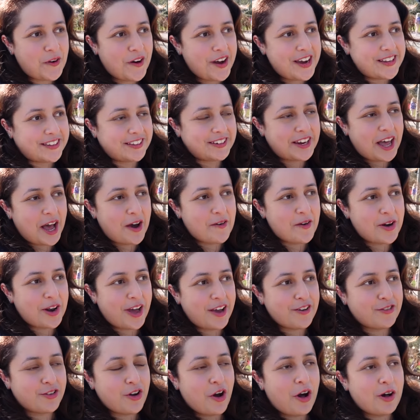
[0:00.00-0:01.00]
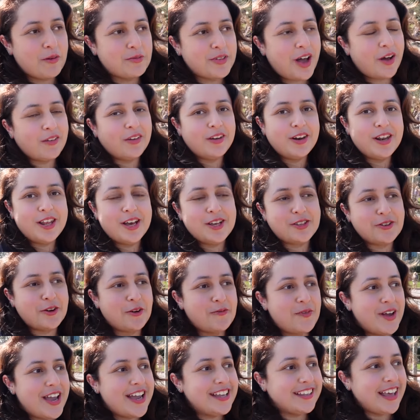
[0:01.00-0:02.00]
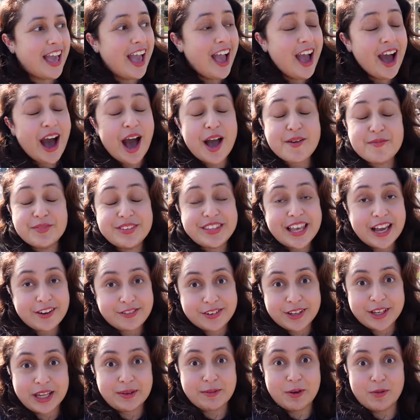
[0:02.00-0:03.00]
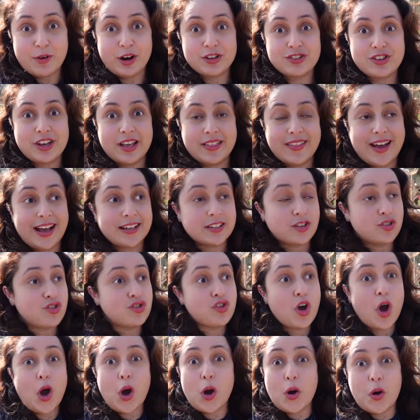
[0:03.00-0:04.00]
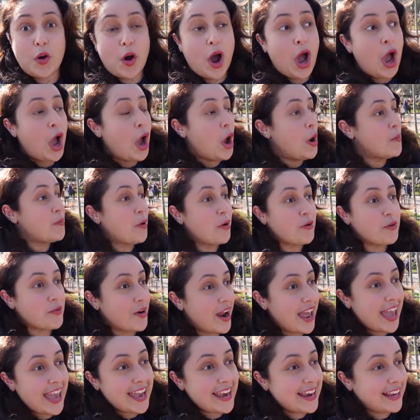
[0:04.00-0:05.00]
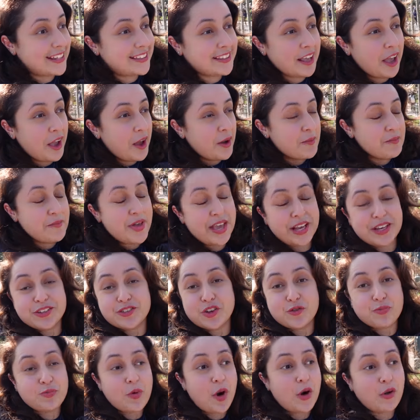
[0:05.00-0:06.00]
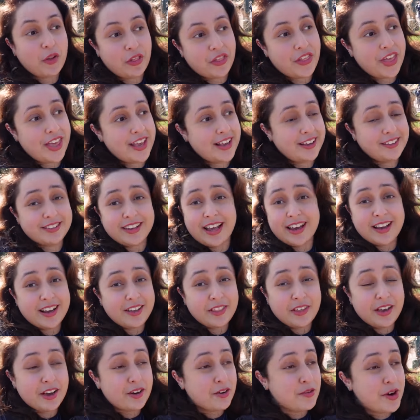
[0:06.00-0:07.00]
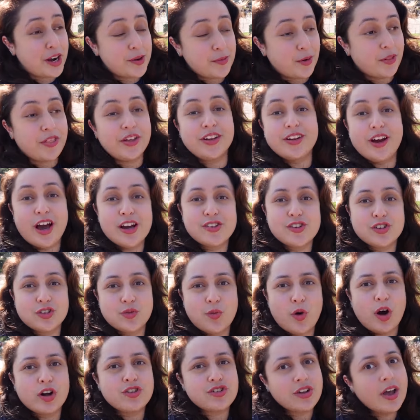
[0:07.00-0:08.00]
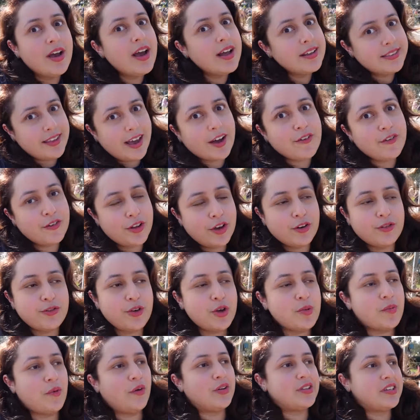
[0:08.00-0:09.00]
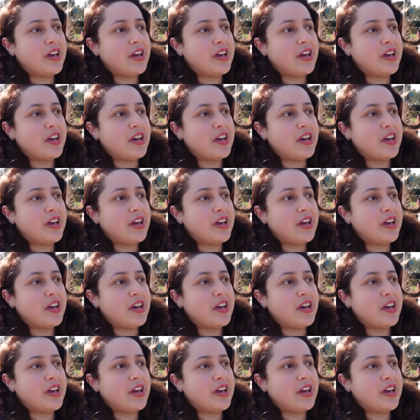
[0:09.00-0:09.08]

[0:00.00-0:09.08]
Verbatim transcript: quieter now and I've calmed down a little bit, I'm definitely going to be watching that show, parade, mix of both things, like the incredible thing that I just watched, definitely a few more